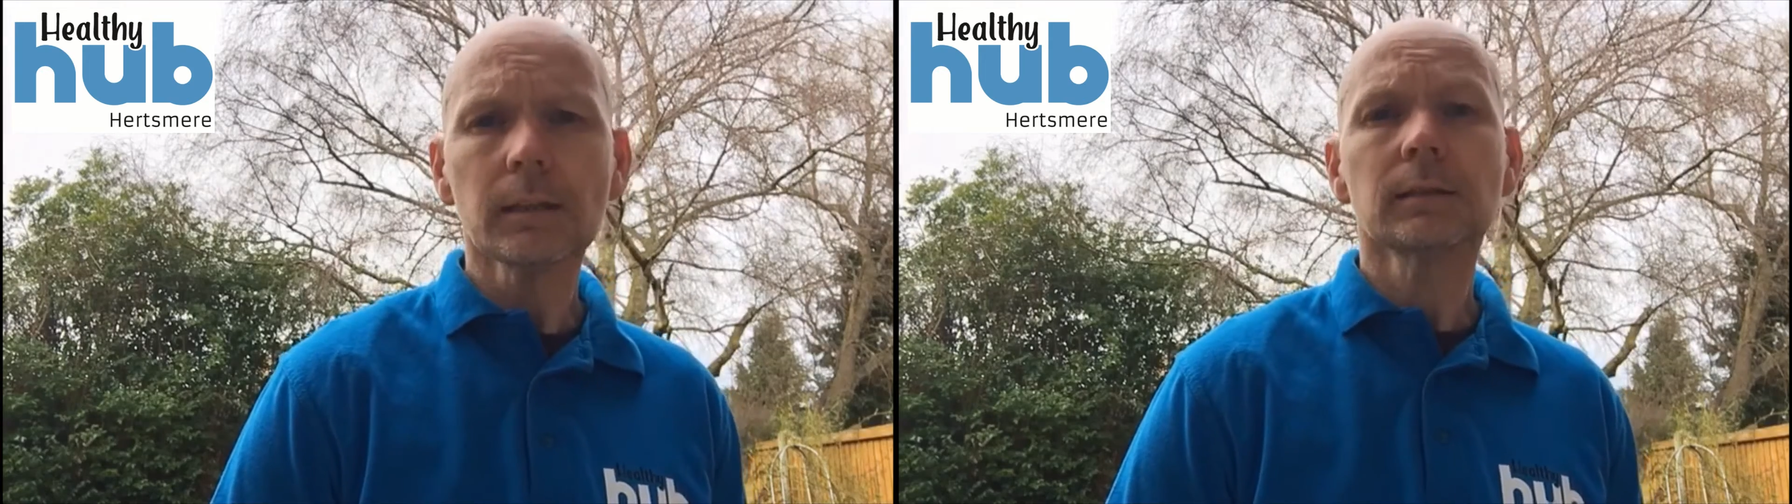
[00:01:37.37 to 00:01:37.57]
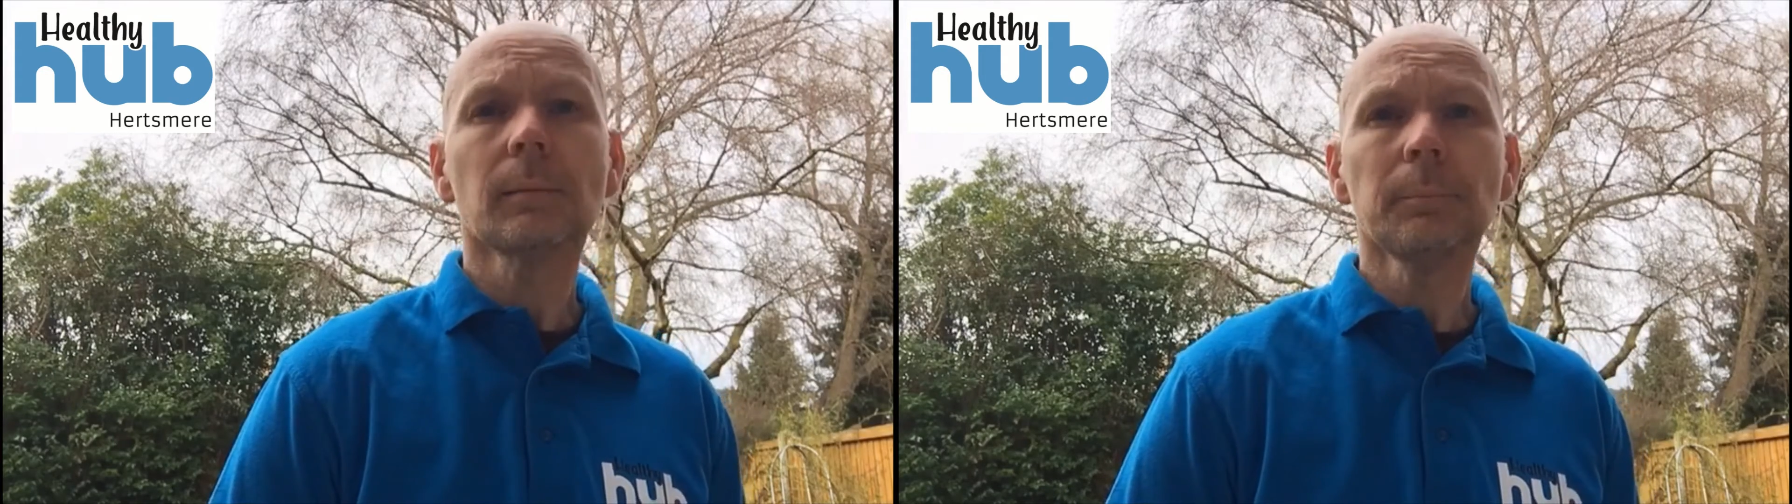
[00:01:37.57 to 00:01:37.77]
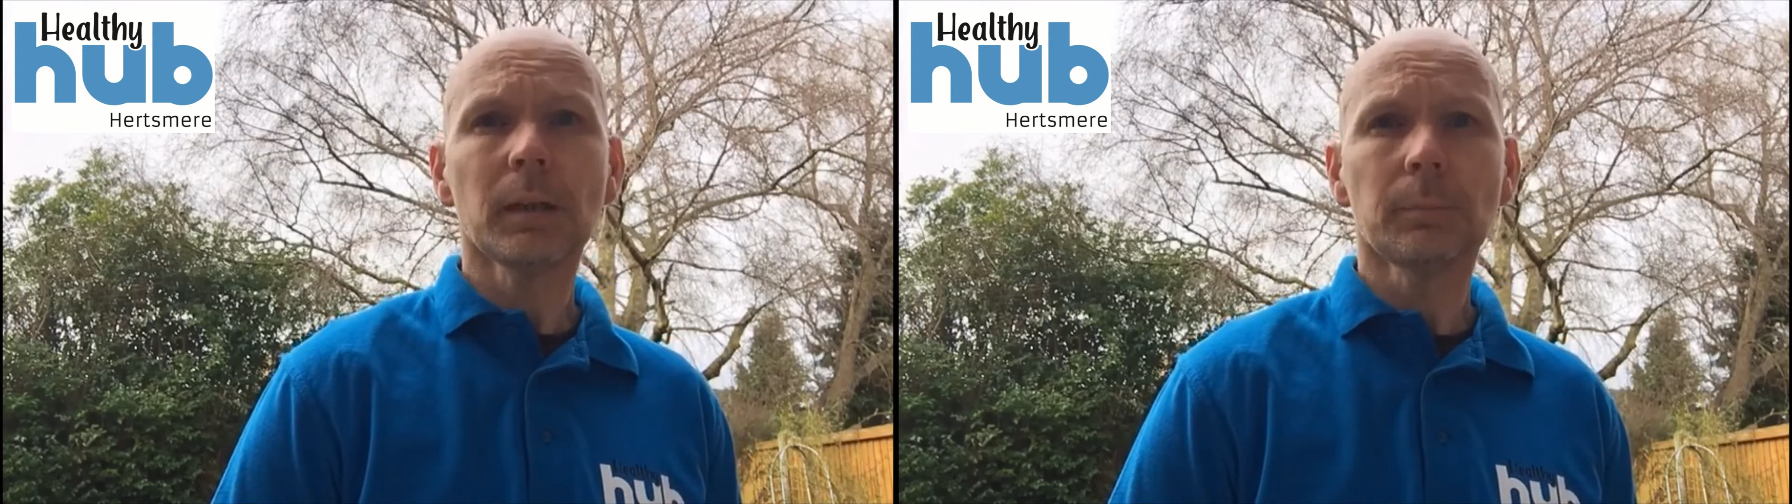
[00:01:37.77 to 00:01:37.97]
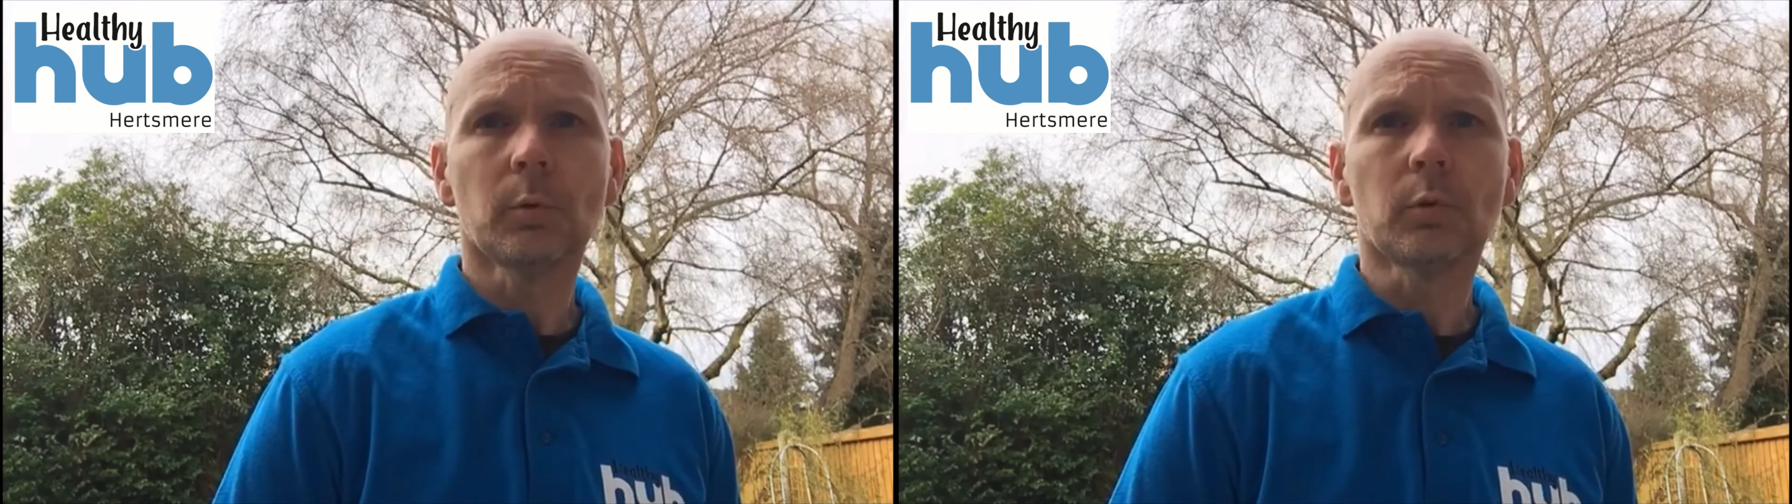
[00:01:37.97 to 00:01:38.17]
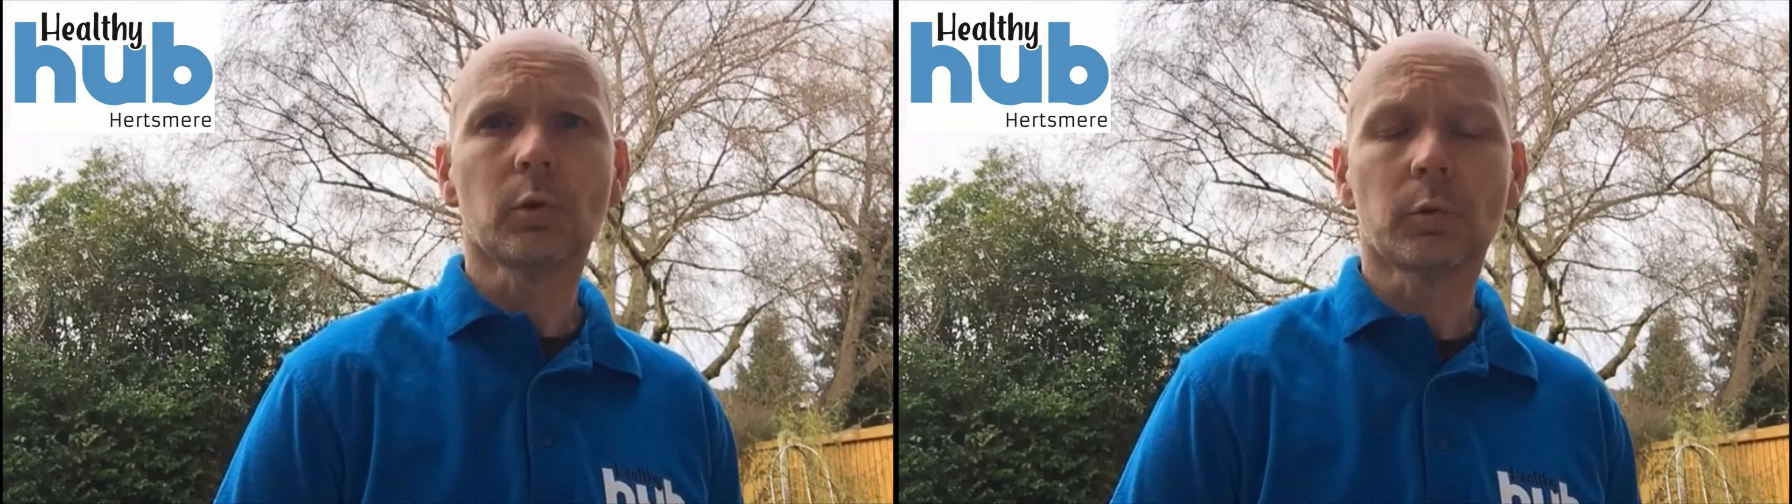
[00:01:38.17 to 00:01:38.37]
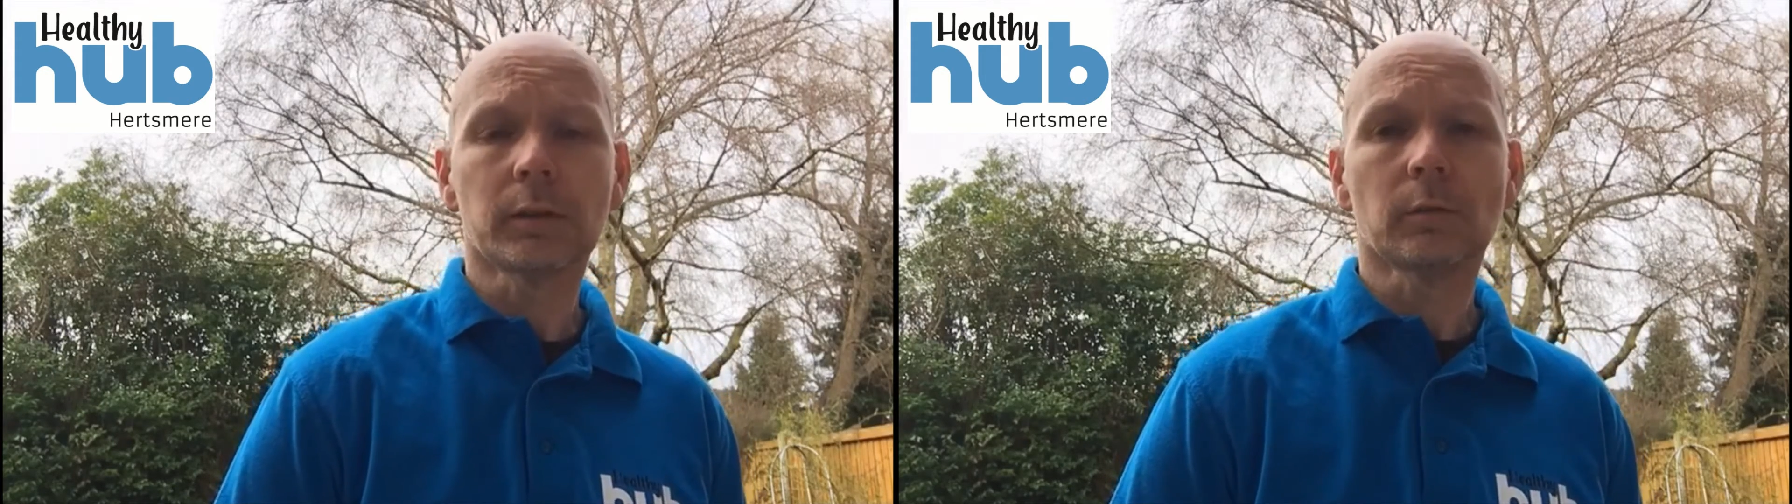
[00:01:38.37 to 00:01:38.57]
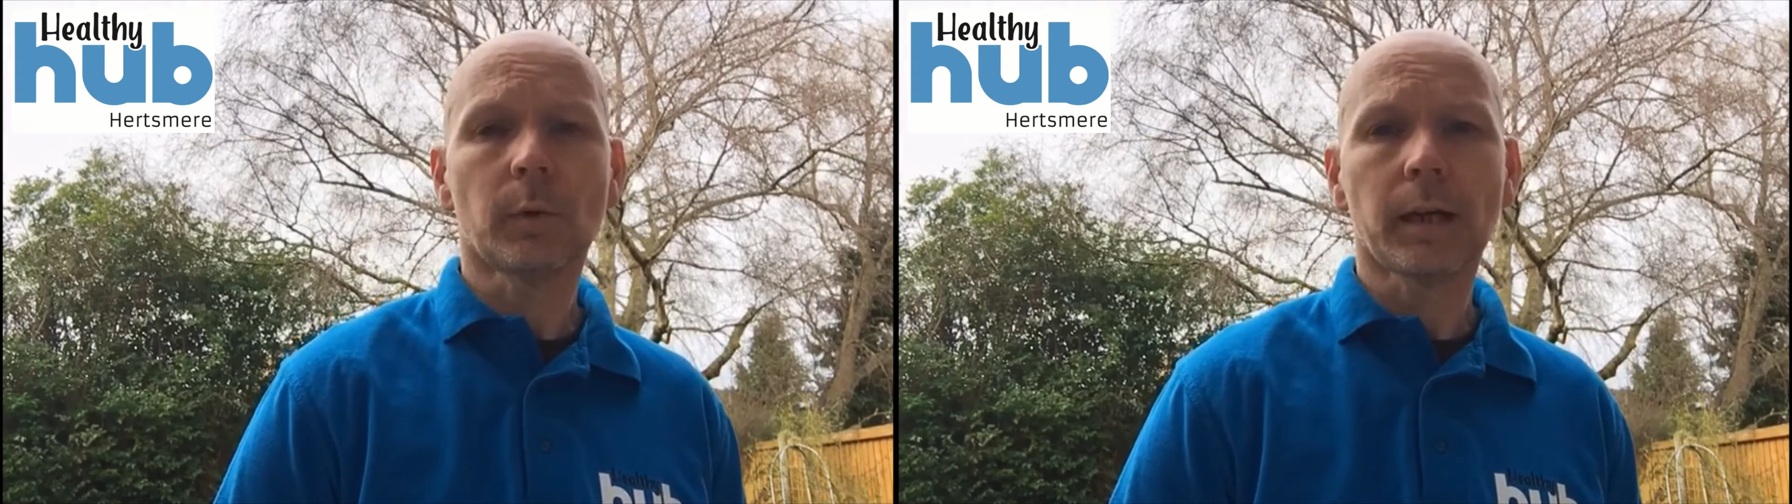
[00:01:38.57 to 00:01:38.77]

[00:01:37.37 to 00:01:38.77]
Some people call this